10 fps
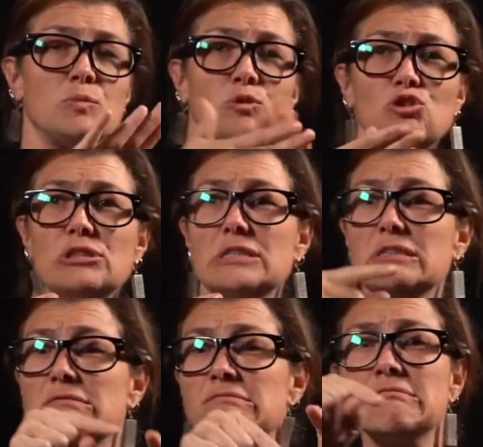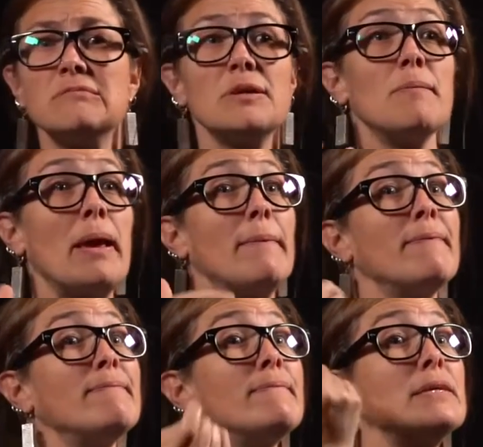but if we think informally,
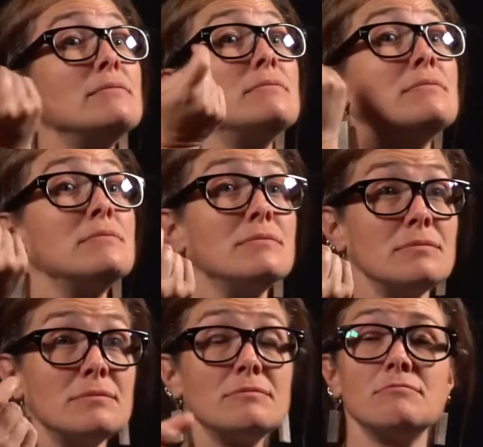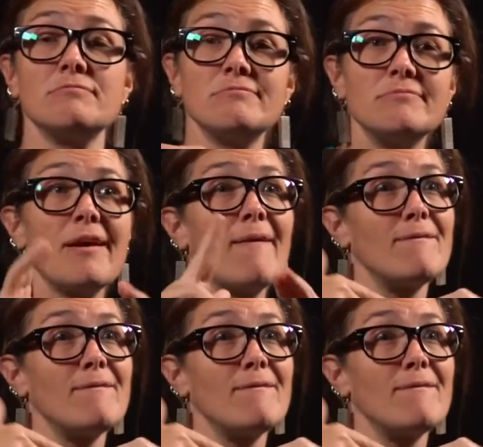whether there's a celebration,